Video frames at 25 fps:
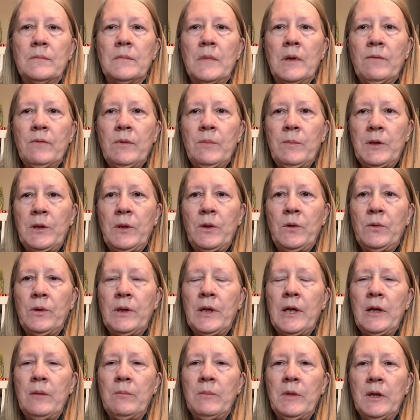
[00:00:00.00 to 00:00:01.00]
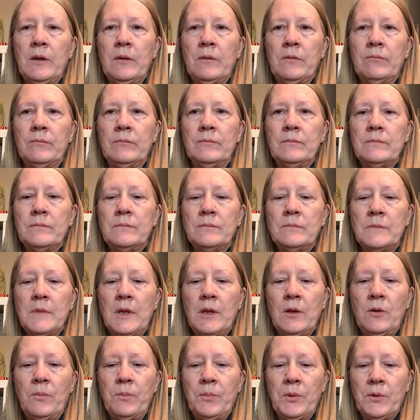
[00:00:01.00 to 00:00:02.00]
everybody who came in, the
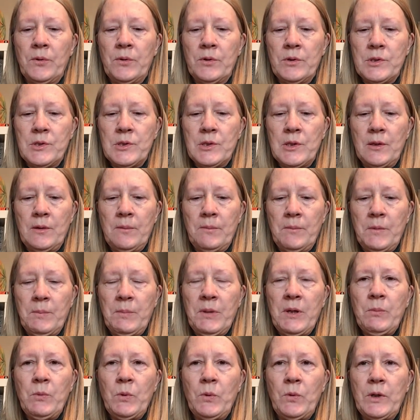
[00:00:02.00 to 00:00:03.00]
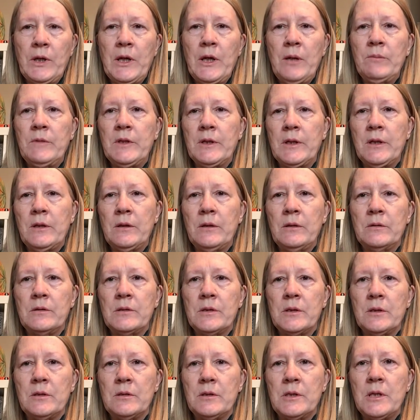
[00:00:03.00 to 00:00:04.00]
helpers, the people who came
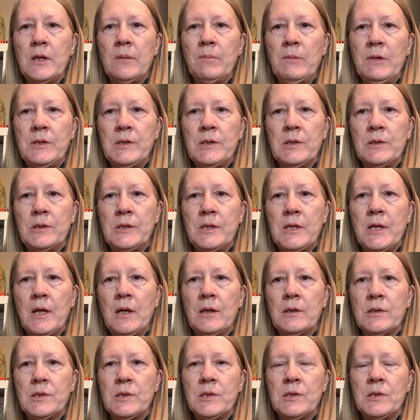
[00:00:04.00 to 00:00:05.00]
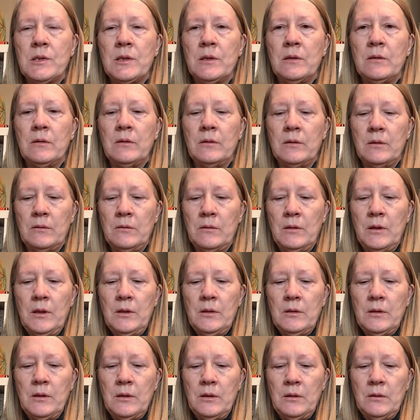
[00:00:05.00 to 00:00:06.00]
to take me to the tests, and
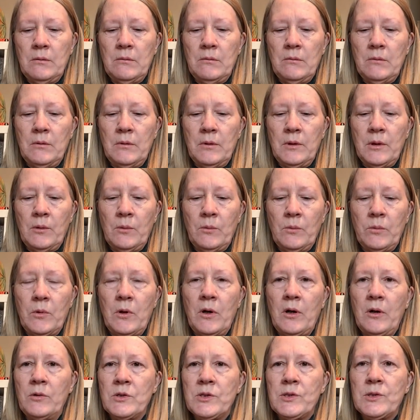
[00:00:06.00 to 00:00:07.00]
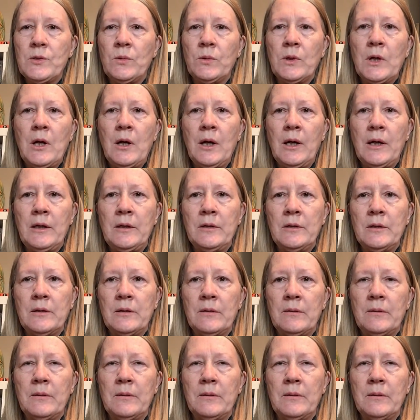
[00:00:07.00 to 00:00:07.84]
they were all so kind,